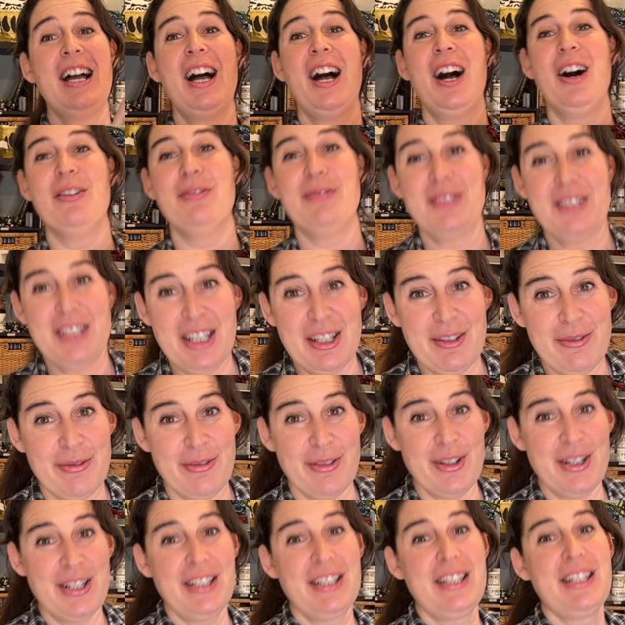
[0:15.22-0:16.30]
of
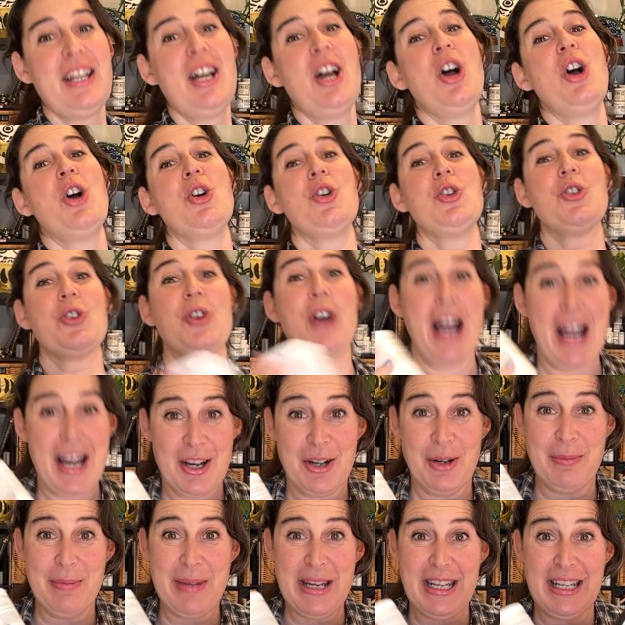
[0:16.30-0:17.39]
different
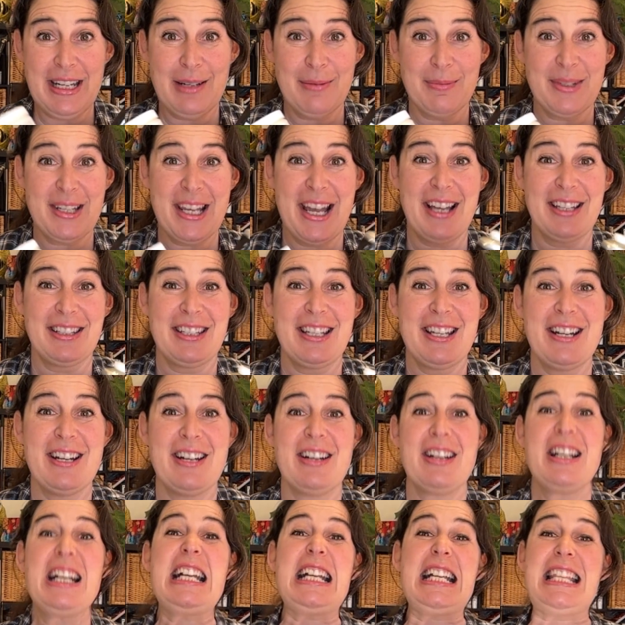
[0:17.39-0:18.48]
crackle mediums out
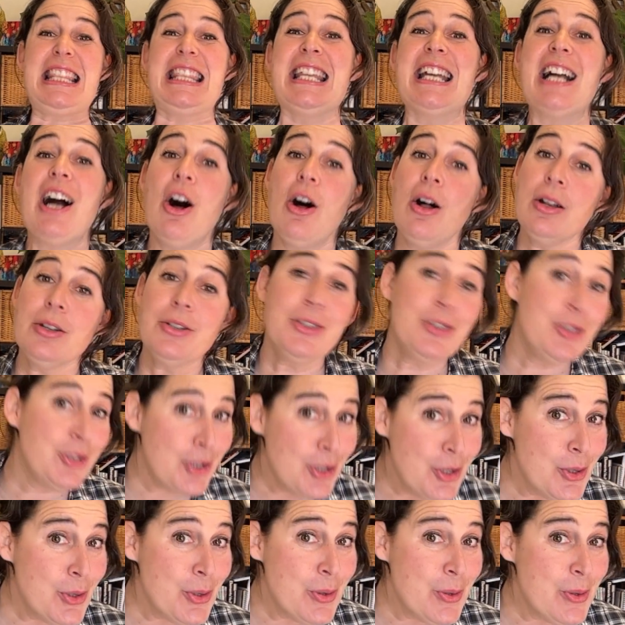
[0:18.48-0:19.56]
there. They all
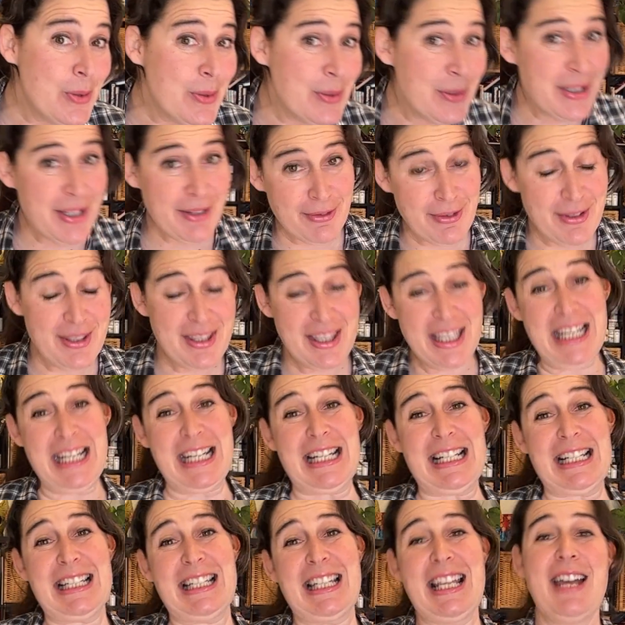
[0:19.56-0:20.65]
do different
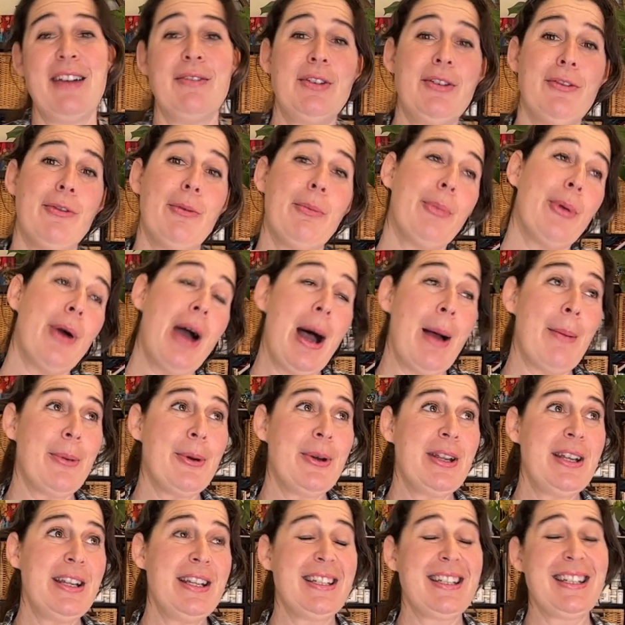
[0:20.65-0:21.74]
things. They have different
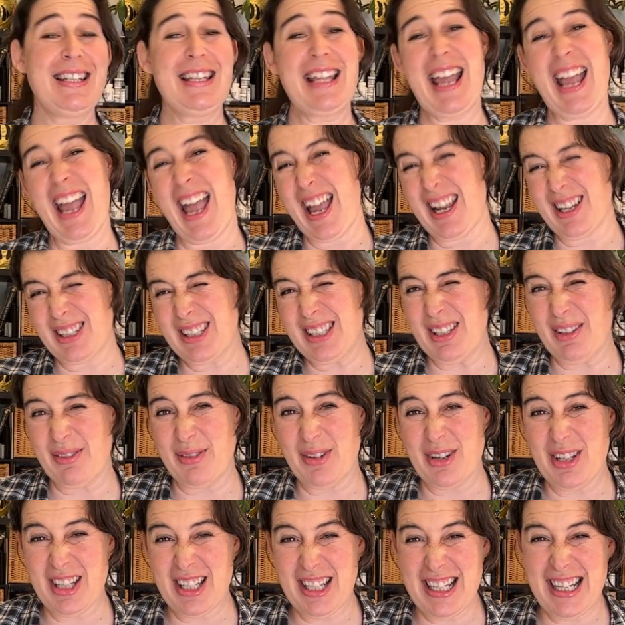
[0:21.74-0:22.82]
properties and they act
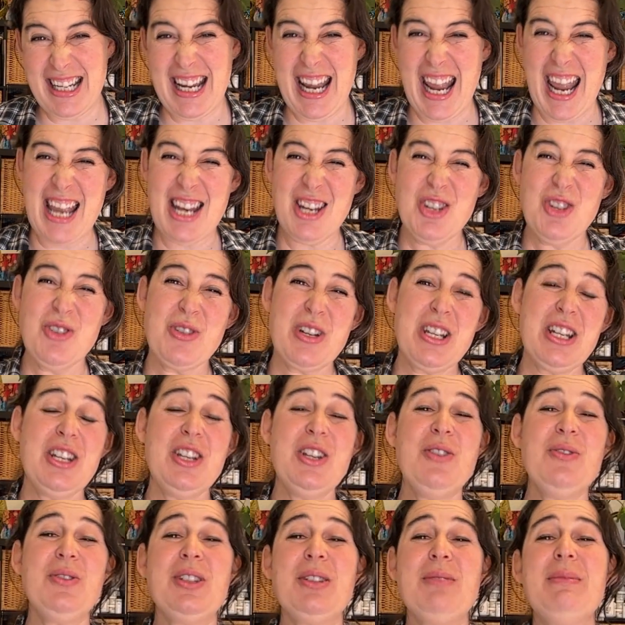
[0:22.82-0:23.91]
differently, and you can
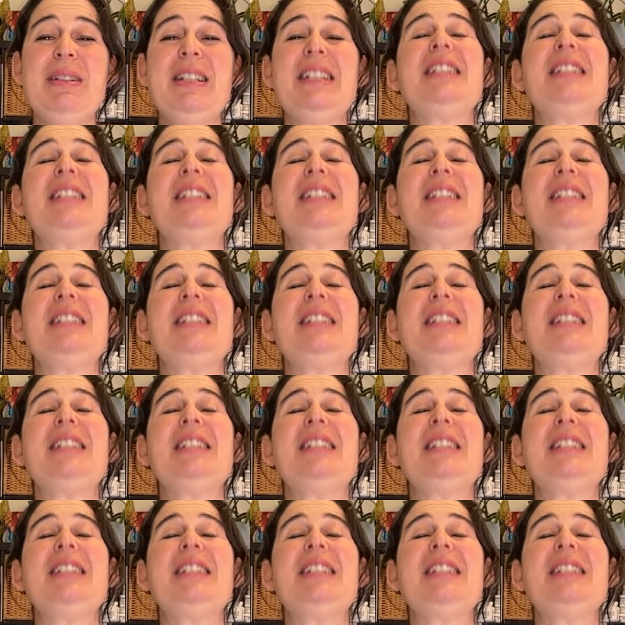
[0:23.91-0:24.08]
use them in